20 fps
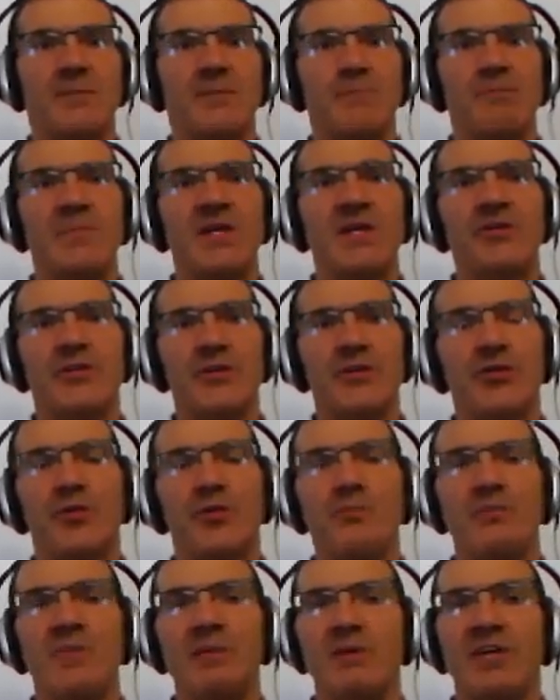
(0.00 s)
mirrored
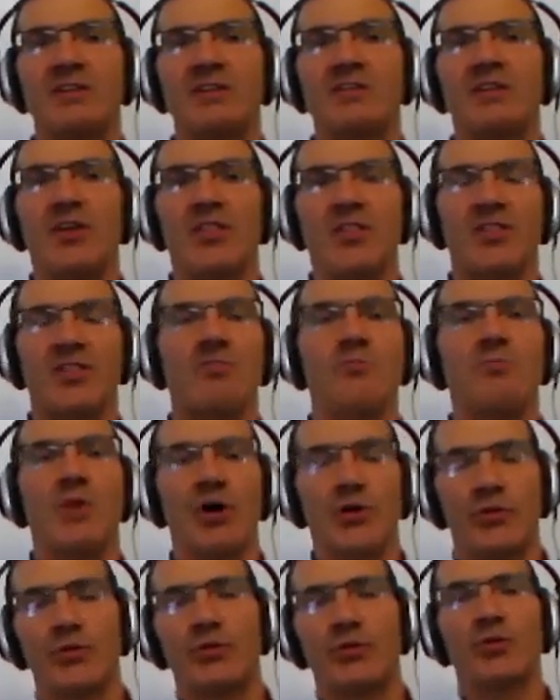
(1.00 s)
or mimicked the
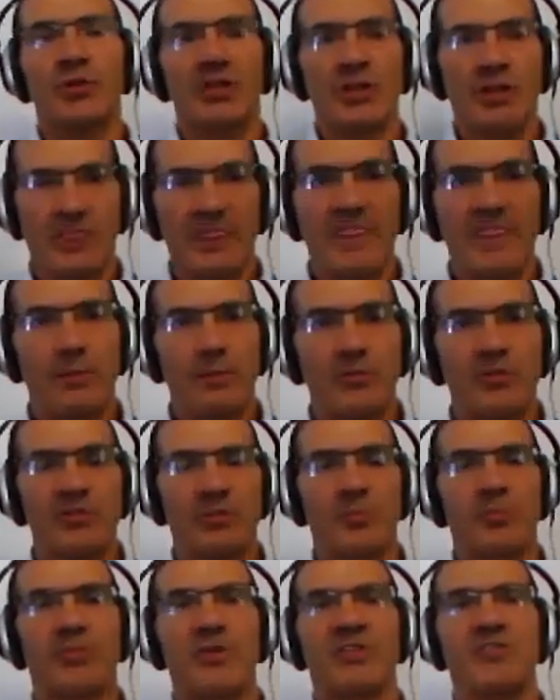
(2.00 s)
model that
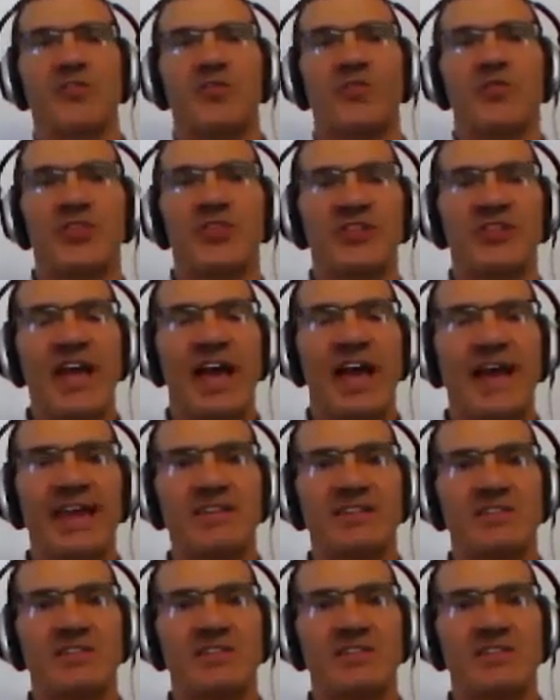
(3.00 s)
was present for the day.